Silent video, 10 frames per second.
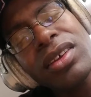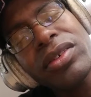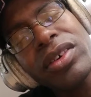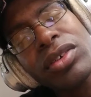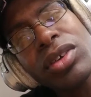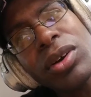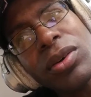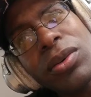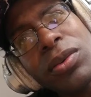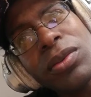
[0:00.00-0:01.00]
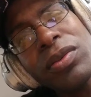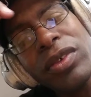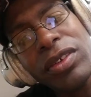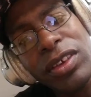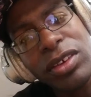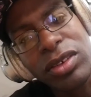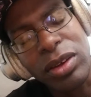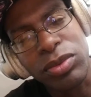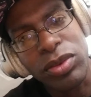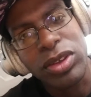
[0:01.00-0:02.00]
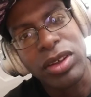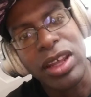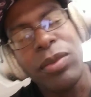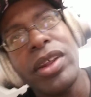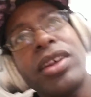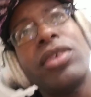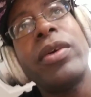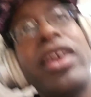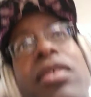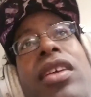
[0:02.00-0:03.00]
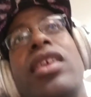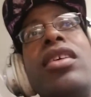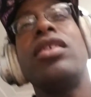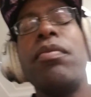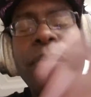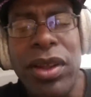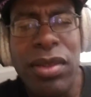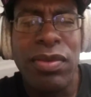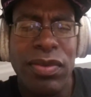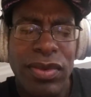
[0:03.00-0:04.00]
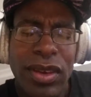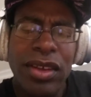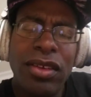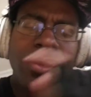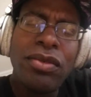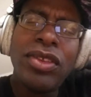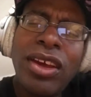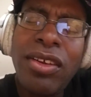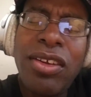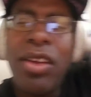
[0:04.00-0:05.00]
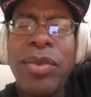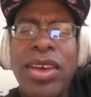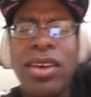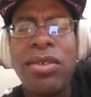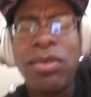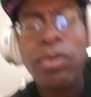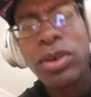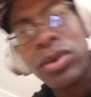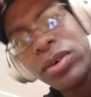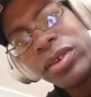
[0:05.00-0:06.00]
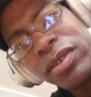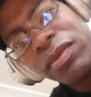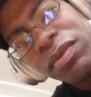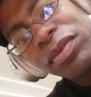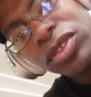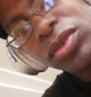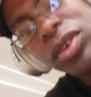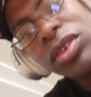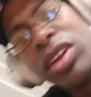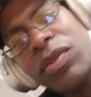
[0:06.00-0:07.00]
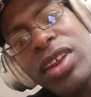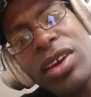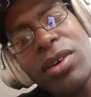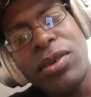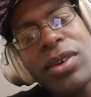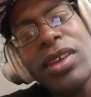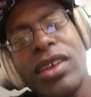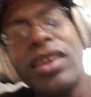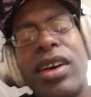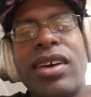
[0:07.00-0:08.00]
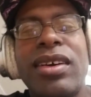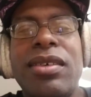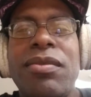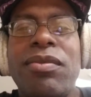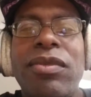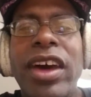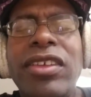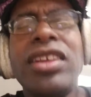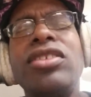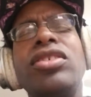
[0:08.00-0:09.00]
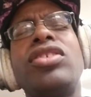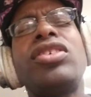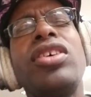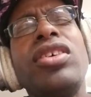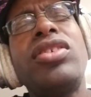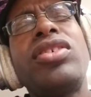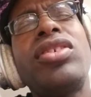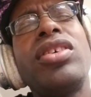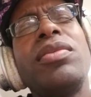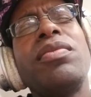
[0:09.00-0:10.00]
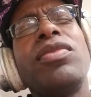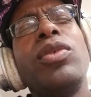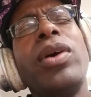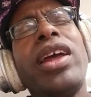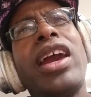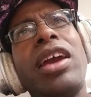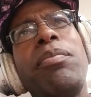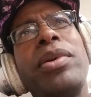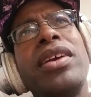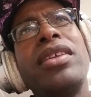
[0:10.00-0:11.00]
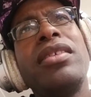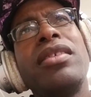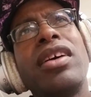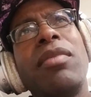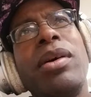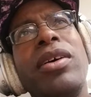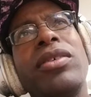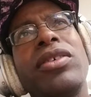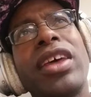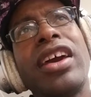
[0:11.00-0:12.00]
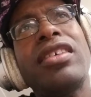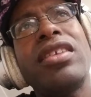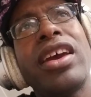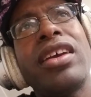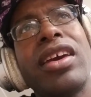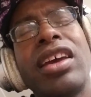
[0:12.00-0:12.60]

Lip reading: So let's have to clear that one out of the way. But now that I'm here recording, doing another video, I like to discuss what happened about last night.